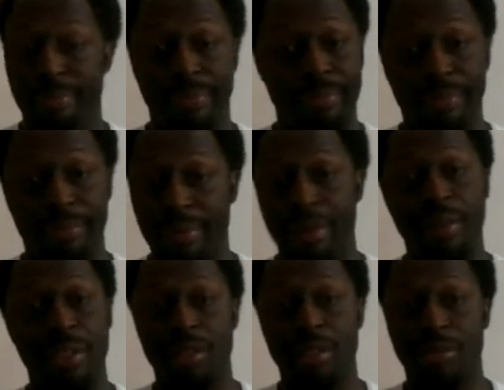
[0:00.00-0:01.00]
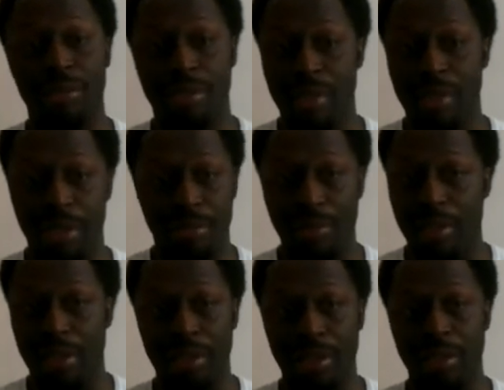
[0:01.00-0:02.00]
very little success with
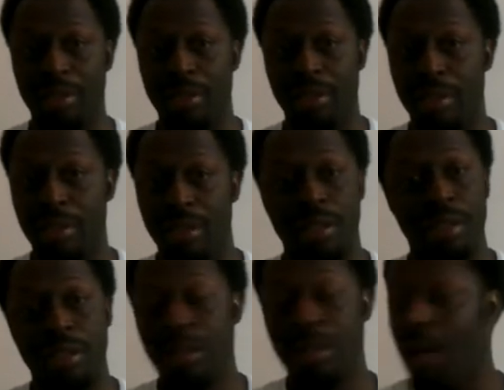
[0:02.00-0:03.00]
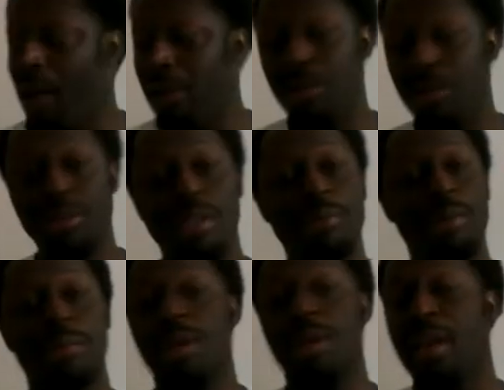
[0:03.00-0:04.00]
LinkedIn. Now I know some people
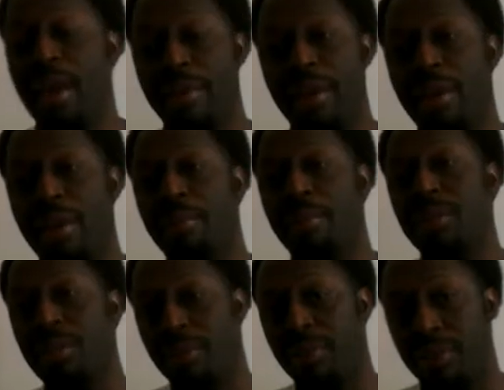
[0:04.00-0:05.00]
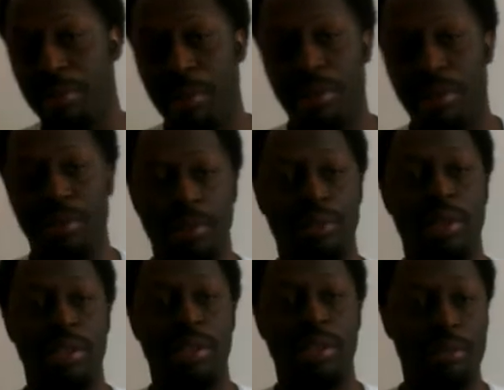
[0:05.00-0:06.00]
that have had a bunch of experience with
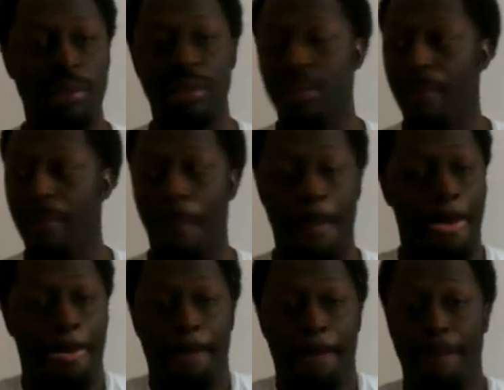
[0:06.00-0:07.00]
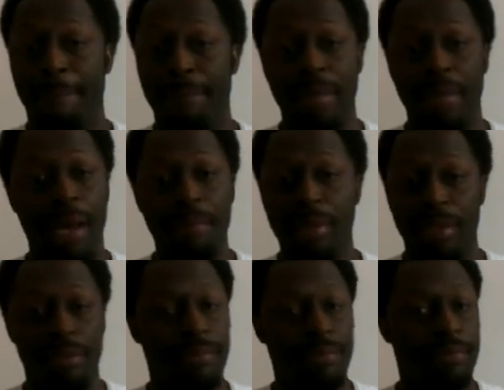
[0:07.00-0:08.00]
LinkedIn, but not me.
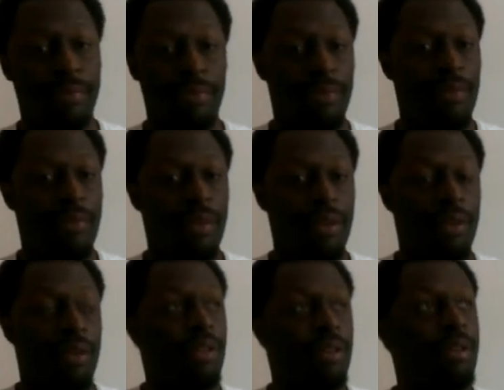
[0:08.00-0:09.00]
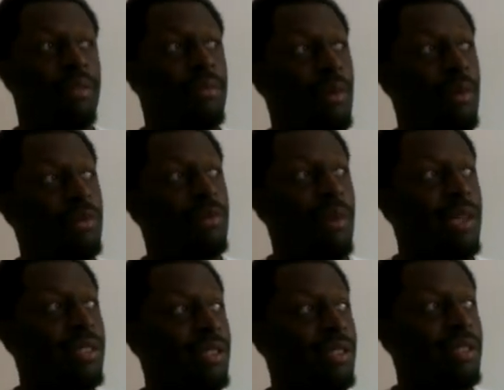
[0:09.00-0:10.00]
You know, most of my
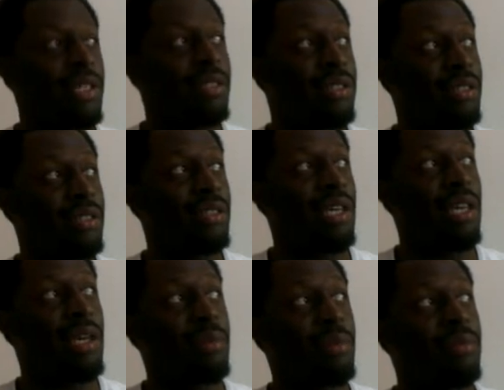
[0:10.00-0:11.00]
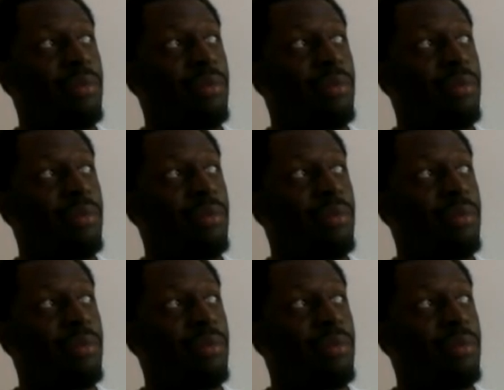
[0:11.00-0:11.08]
successes came